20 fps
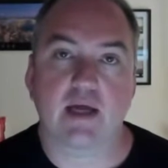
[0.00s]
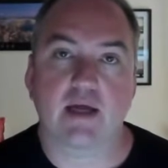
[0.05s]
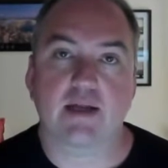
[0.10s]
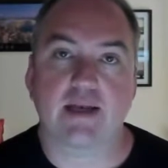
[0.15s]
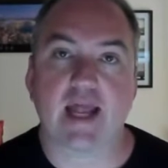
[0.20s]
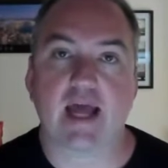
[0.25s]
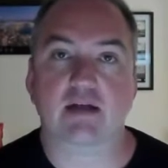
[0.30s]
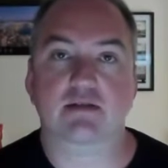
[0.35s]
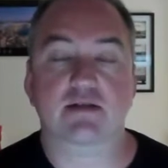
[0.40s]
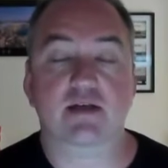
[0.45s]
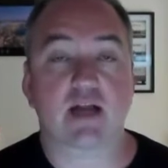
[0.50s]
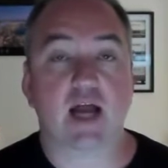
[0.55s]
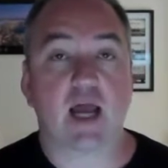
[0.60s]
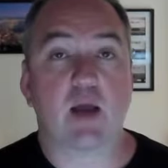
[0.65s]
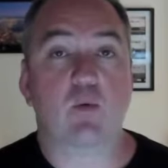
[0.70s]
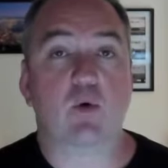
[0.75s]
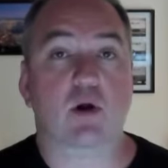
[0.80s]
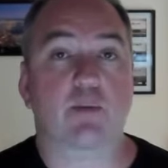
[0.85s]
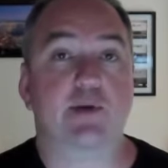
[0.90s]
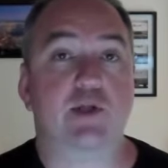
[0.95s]
Now, today
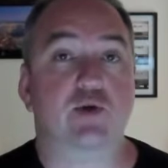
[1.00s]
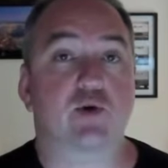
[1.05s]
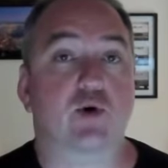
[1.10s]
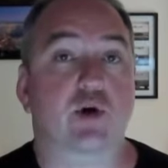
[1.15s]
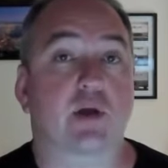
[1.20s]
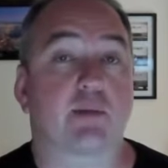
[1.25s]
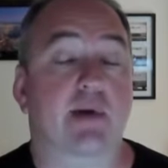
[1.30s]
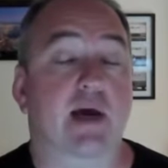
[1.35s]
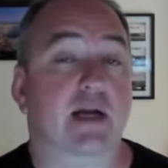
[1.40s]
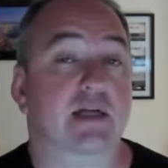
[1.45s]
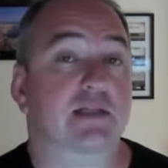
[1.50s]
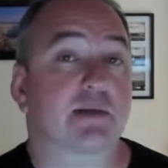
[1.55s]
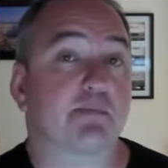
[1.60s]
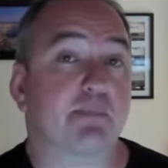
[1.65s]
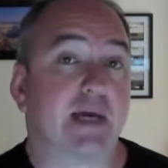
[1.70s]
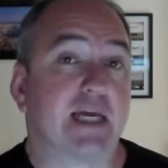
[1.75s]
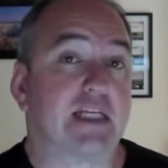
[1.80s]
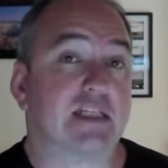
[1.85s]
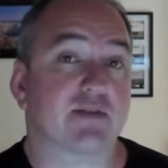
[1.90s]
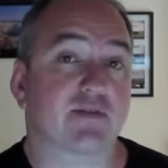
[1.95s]
what I'll be talking about is a
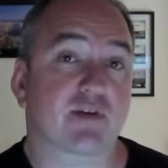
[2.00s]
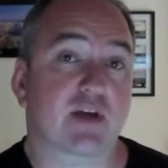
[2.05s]
piece of